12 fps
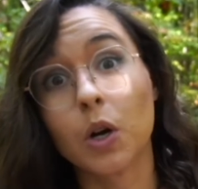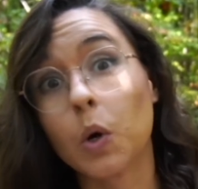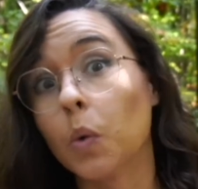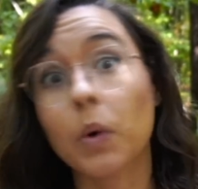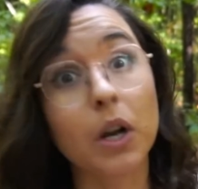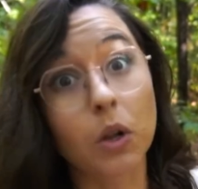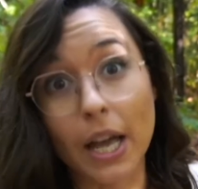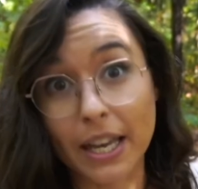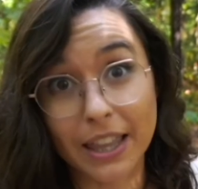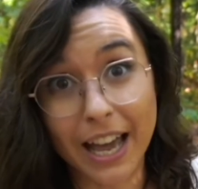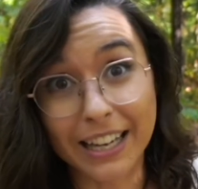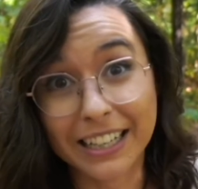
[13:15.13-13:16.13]
We don't like
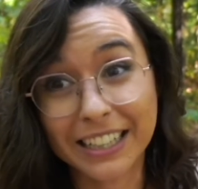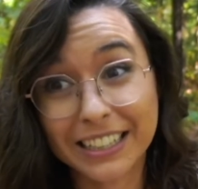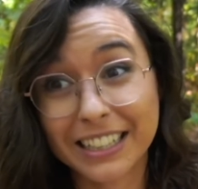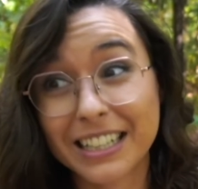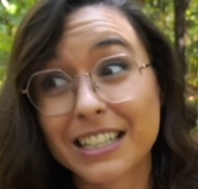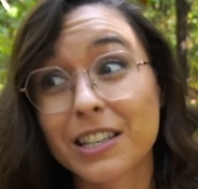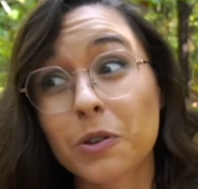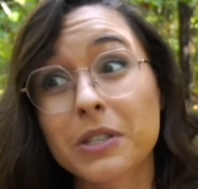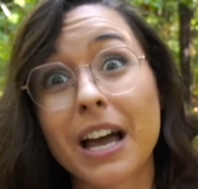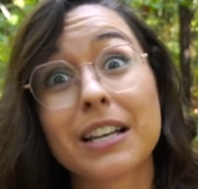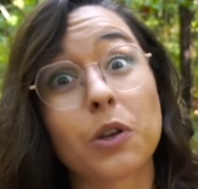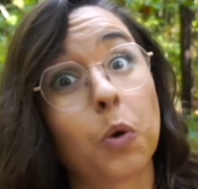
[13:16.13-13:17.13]
that because those
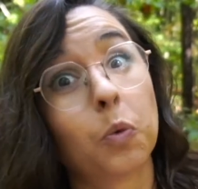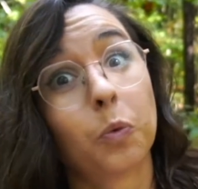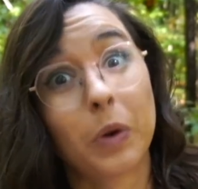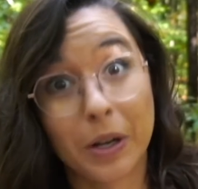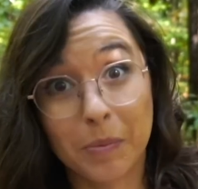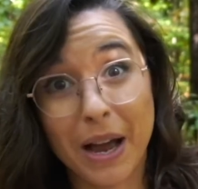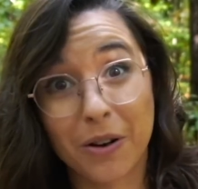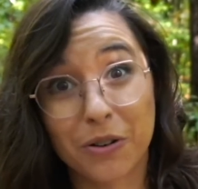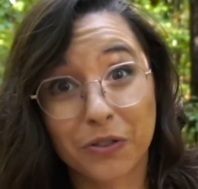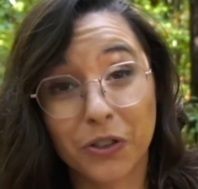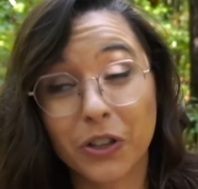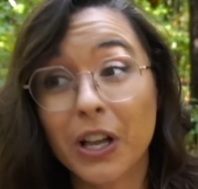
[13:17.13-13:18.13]
guys are real
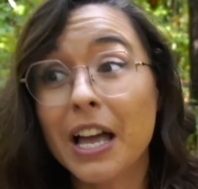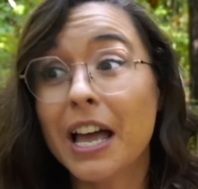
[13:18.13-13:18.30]
powerful,